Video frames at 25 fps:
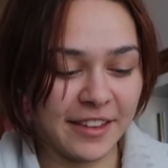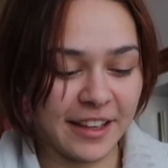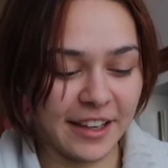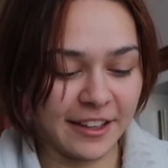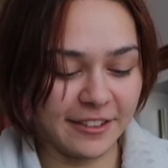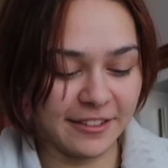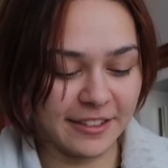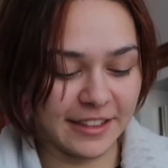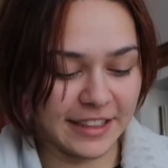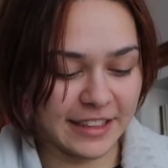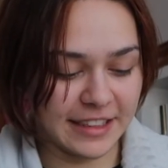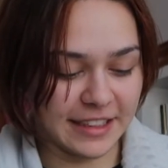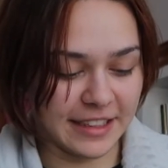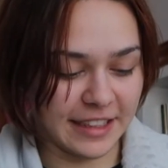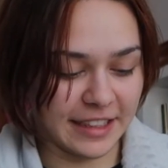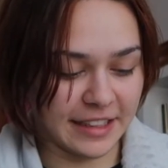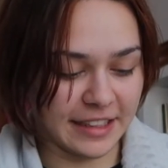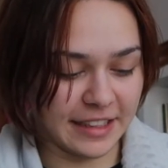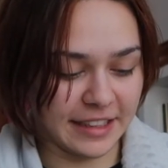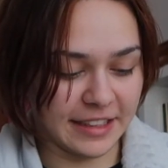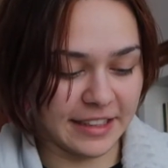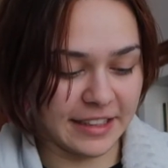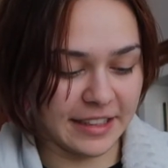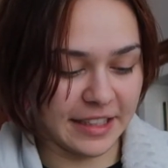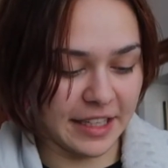Oh, it's
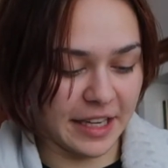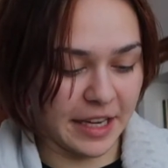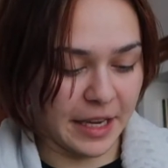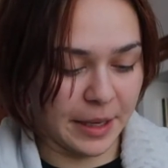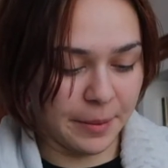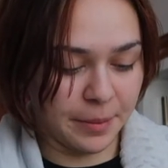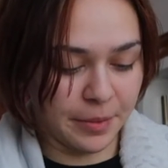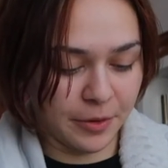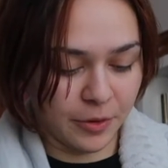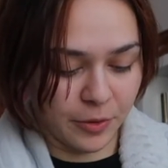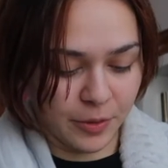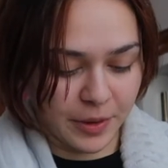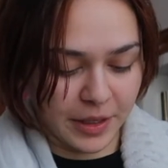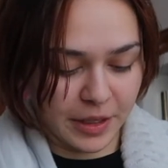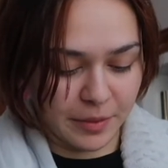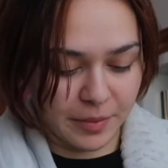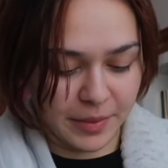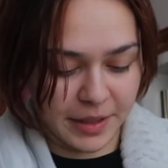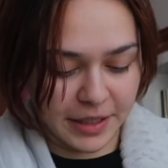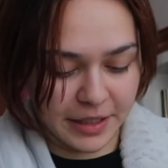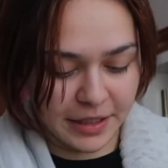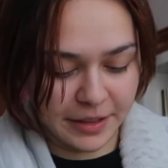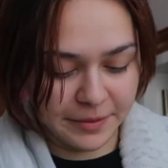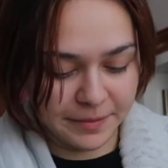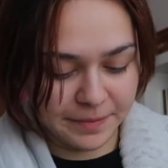like in tape. Wait a
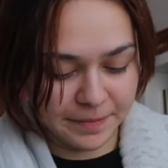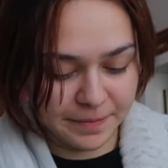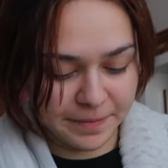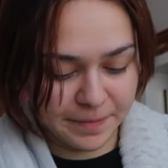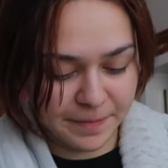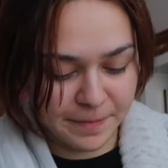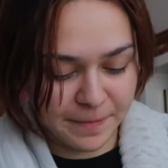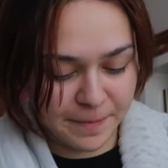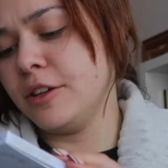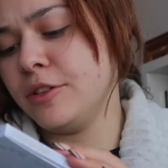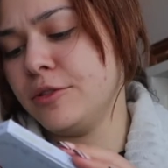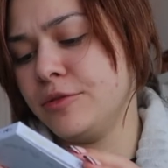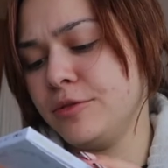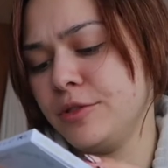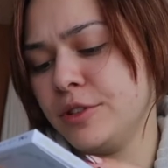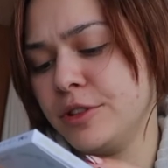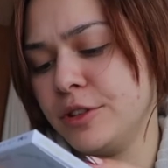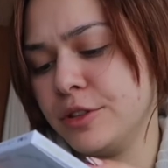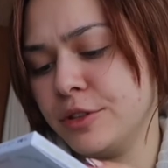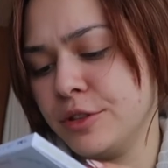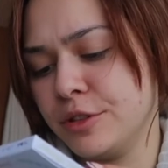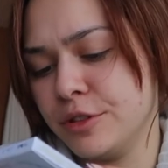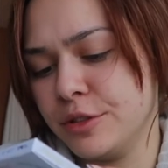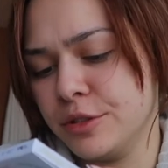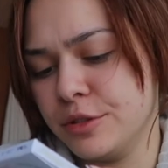minute. Oh
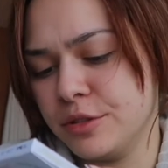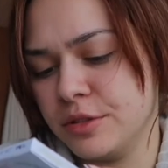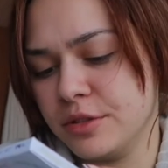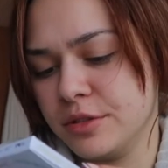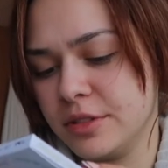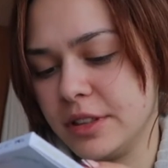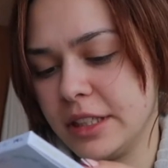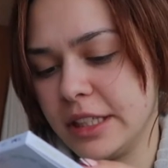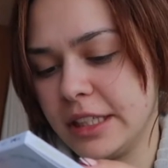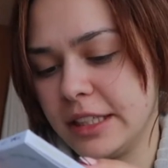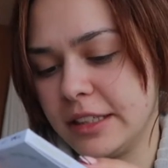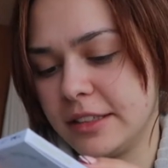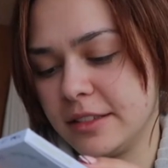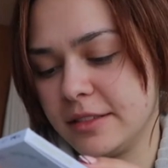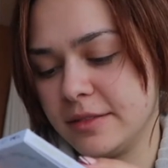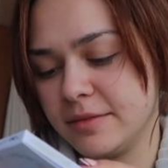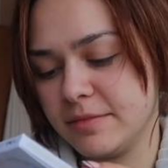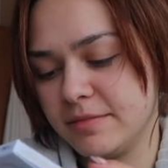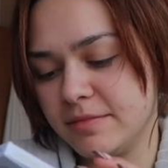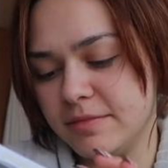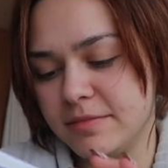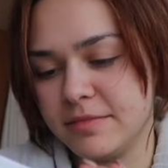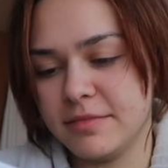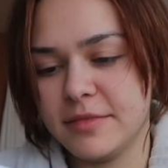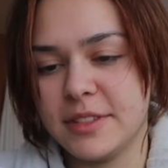no, like
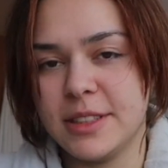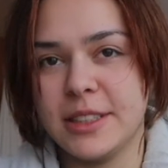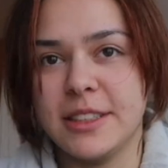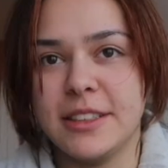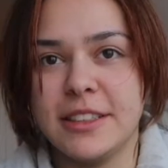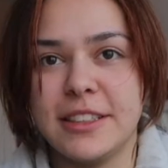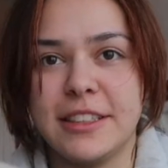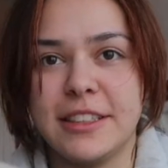the